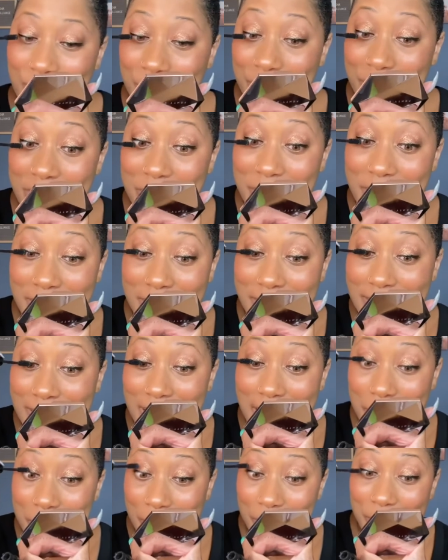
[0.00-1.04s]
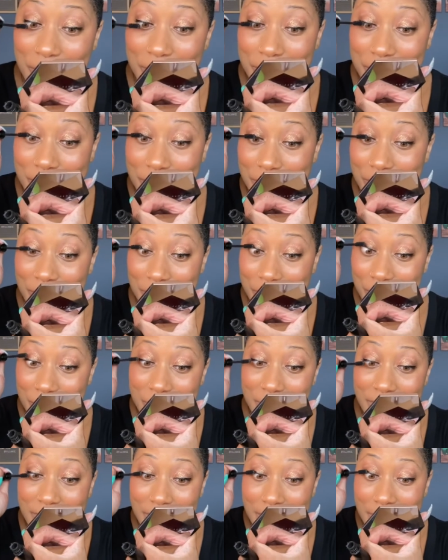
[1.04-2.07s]
we're gonna make this happen. We're gonna do a little
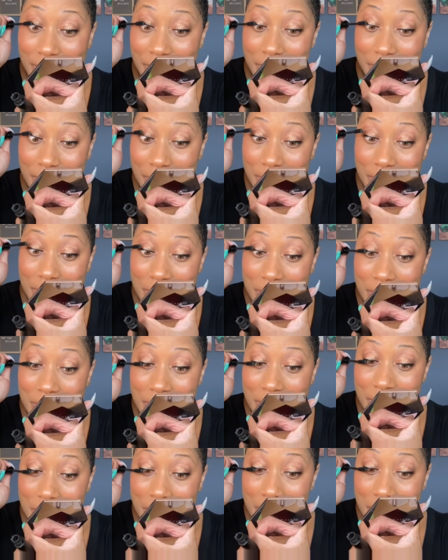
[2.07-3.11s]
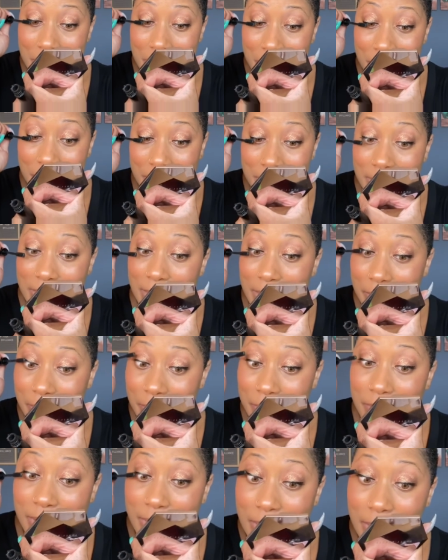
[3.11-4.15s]
bit here, mascara
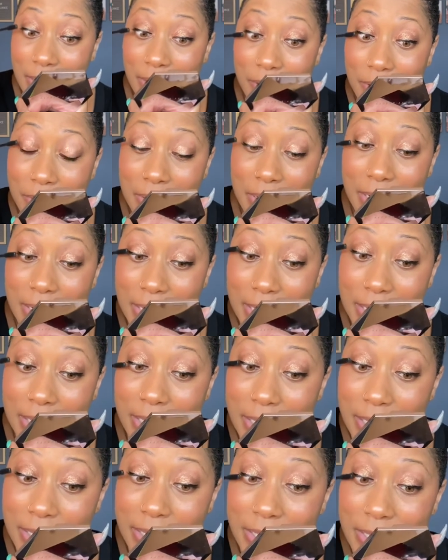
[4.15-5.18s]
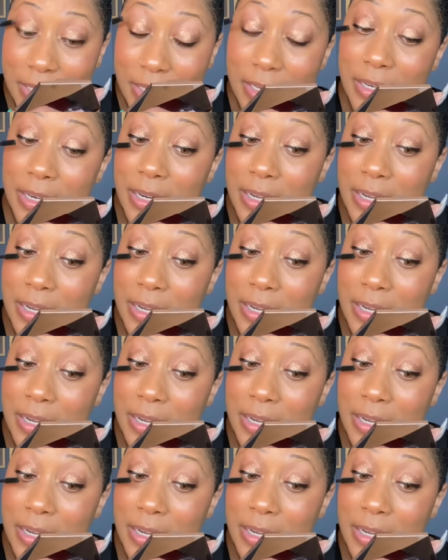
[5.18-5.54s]
on the other eye here.